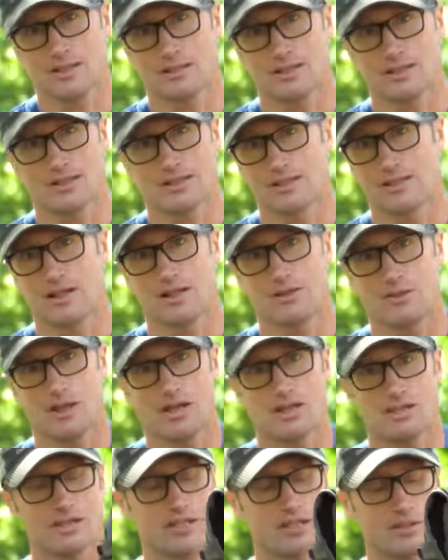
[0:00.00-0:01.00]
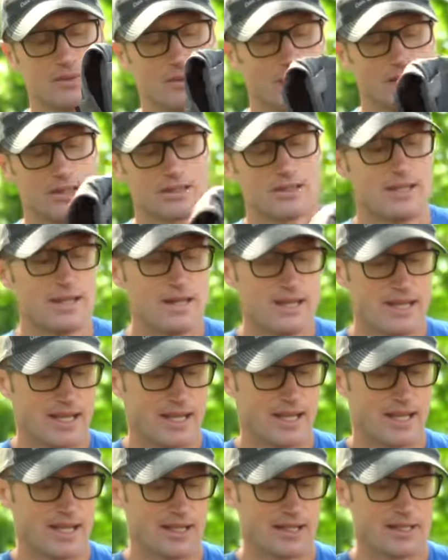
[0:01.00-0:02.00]
you're kneeling on rocks anyway.
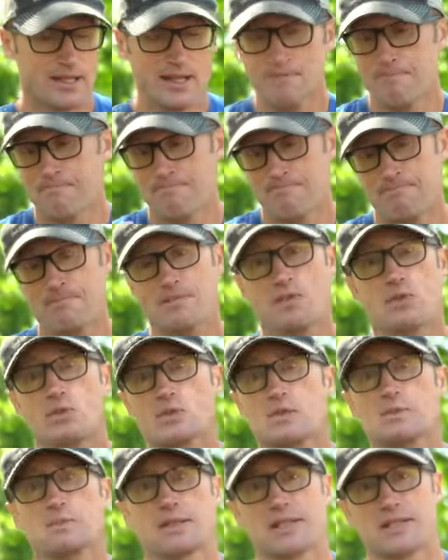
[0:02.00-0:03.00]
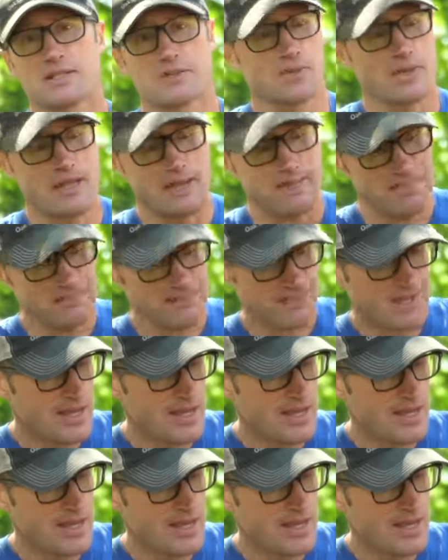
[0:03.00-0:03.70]
And yeah, was pleased with them.